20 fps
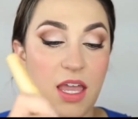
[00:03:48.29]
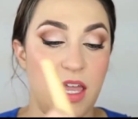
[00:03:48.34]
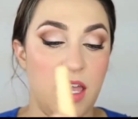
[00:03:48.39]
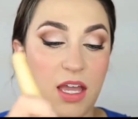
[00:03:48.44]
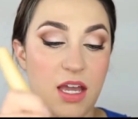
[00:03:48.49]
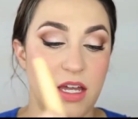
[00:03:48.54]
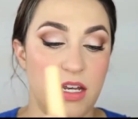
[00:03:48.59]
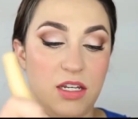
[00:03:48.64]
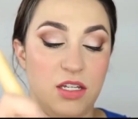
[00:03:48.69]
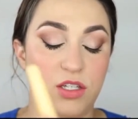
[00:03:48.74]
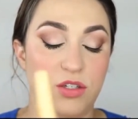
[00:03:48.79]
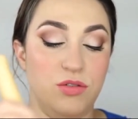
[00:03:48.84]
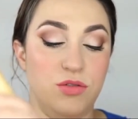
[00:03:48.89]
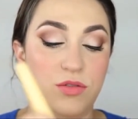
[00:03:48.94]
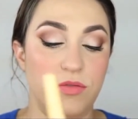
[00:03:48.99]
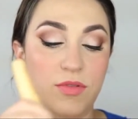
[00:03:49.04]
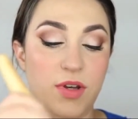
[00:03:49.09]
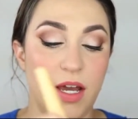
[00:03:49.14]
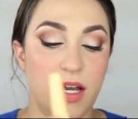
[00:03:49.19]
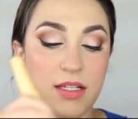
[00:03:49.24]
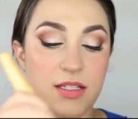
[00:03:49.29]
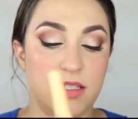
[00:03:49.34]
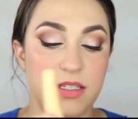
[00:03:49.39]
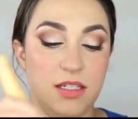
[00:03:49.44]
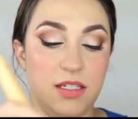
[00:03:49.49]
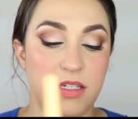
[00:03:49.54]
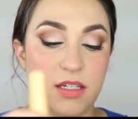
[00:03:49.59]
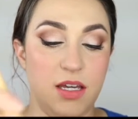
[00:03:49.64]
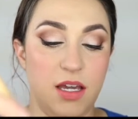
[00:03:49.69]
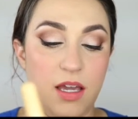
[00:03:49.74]
and you do not
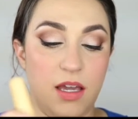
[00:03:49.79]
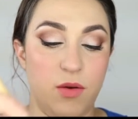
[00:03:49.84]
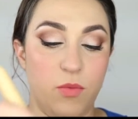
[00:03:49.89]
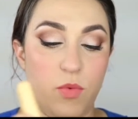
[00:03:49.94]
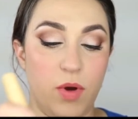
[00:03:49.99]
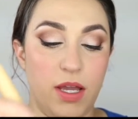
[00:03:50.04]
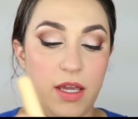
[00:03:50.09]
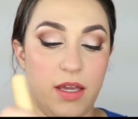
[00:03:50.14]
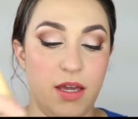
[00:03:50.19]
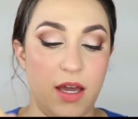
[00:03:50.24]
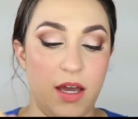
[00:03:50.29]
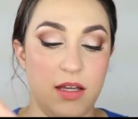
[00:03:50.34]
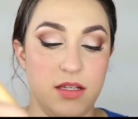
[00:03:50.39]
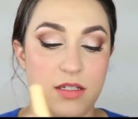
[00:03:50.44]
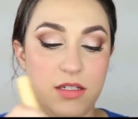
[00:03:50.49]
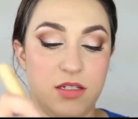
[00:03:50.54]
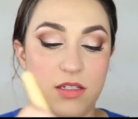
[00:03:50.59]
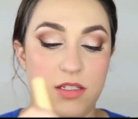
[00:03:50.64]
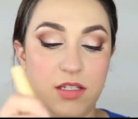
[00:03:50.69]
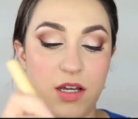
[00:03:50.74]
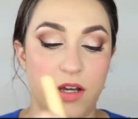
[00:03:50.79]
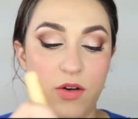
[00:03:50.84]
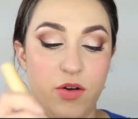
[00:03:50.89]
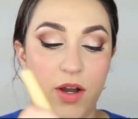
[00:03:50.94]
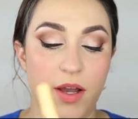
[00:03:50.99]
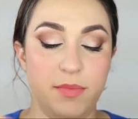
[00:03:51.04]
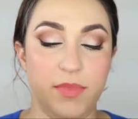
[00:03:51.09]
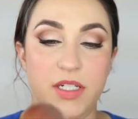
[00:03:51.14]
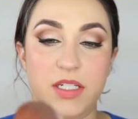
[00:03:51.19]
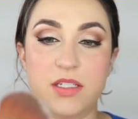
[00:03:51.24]
see a white cast. So
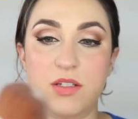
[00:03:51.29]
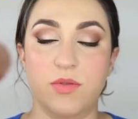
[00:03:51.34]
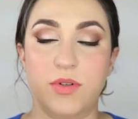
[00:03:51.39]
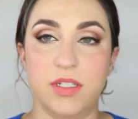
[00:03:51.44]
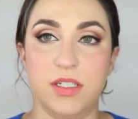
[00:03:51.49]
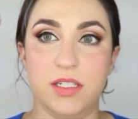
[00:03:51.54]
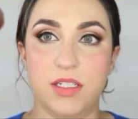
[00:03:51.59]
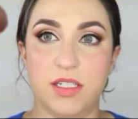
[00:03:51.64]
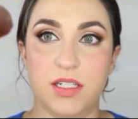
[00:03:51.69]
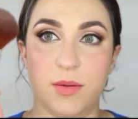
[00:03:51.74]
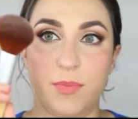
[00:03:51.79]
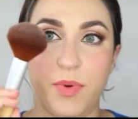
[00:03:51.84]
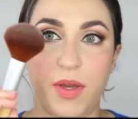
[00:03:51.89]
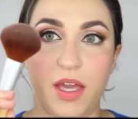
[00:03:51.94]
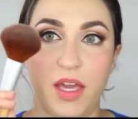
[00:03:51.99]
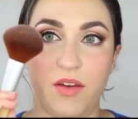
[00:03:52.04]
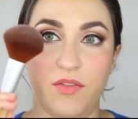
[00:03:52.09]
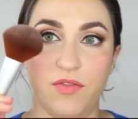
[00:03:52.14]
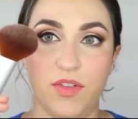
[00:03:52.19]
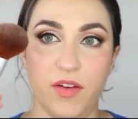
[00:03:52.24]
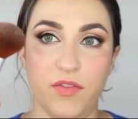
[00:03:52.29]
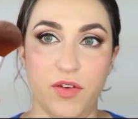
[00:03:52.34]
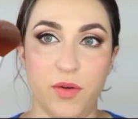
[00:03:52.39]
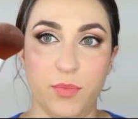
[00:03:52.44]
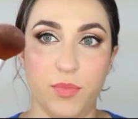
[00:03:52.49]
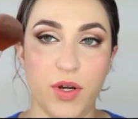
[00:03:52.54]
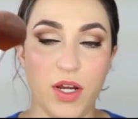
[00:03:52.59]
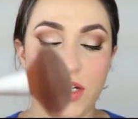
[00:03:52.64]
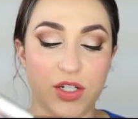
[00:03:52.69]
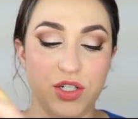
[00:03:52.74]
I'm just going to dip a fluffy
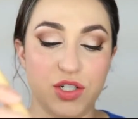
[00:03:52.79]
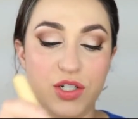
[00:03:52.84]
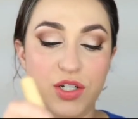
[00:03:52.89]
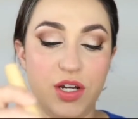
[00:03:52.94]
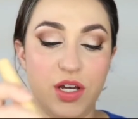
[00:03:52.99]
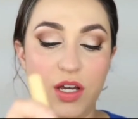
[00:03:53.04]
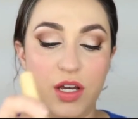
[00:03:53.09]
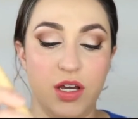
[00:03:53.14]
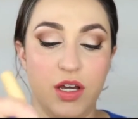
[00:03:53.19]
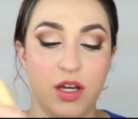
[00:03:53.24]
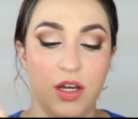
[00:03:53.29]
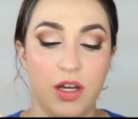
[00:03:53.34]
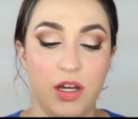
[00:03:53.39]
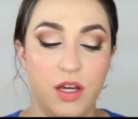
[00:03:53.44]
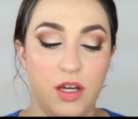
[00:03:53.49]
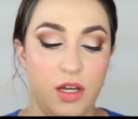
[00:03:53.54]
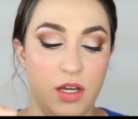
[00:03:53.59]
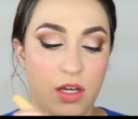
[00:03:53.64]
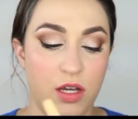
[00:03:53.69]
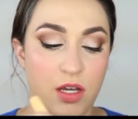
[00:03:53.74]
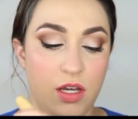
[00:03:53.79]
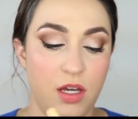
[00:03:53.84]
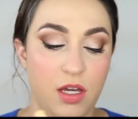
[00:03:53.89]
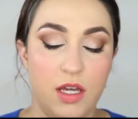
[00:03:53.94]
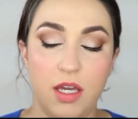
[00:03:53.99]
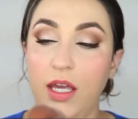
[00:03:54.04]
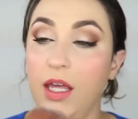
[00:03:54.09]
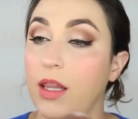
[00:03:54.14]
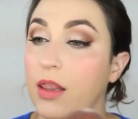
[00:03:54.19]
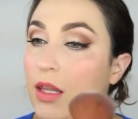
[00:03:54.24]
brush
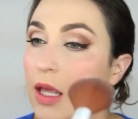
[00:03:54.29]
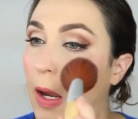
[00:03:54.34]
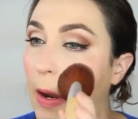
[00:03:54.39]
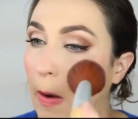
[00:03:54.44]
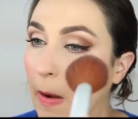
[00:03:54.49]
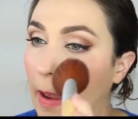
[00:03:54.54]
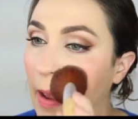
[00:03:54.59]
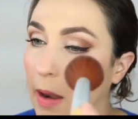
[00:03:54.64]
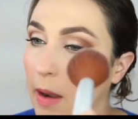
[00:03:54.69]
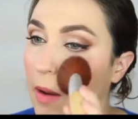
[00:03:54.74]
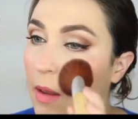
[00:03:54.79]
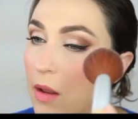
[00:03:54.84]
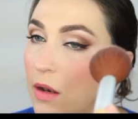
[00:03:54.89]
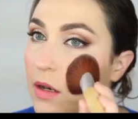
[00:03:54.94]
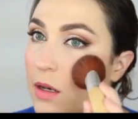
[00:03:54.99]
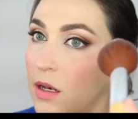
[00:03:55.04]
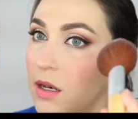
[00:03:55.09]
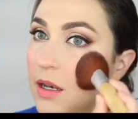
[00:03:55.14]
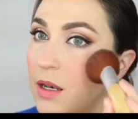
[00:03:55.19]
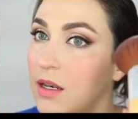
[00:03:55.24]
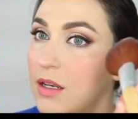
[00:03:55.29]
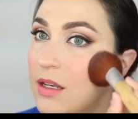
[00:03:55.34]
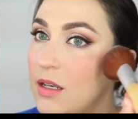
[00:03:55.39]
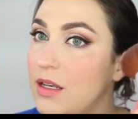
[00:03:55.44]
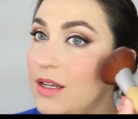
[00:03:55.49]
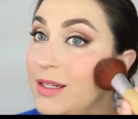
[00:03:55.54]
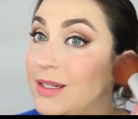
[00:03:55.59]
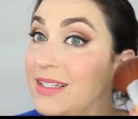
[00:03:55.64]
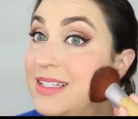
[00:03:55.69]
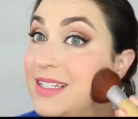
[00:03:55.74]
in there and
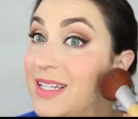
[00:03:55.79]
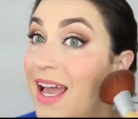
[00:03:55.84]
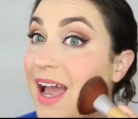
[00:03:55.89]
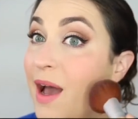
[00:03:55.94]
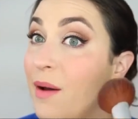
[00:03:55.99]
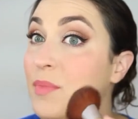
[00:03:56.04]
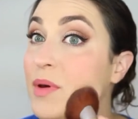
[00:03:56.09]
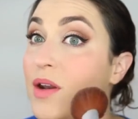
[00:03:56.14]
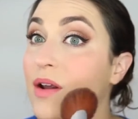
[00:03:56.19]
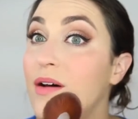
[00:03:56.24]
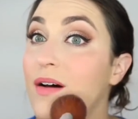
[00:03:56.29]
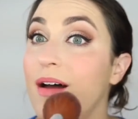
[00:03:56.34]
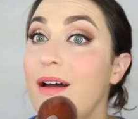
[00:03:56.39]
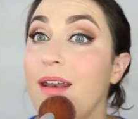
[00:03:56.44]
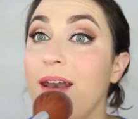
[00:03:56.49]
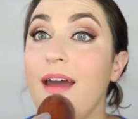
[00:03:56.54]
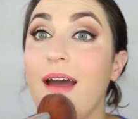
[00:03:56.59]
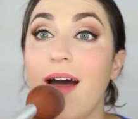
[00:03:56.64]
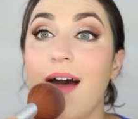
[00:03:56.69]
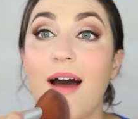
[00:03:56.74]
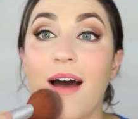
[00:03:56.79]
dab it on.